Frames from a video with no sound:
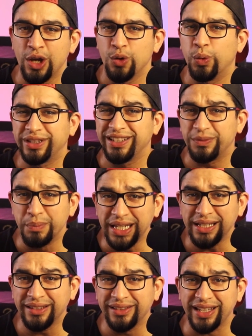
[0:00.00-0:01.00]
What this
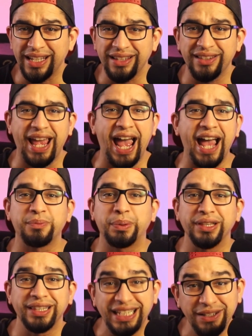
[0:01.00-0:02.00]
means is, as
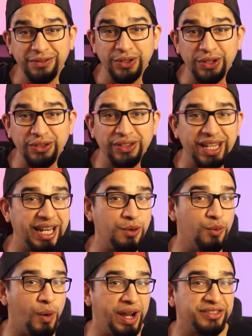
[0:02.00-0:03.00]
believers in a
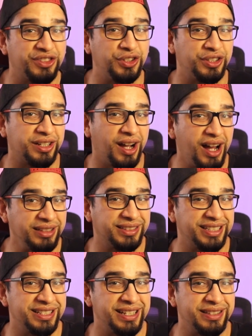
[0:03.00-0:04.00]
Western
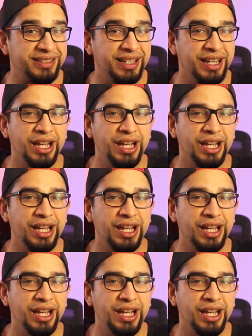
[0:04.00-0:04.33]
continent,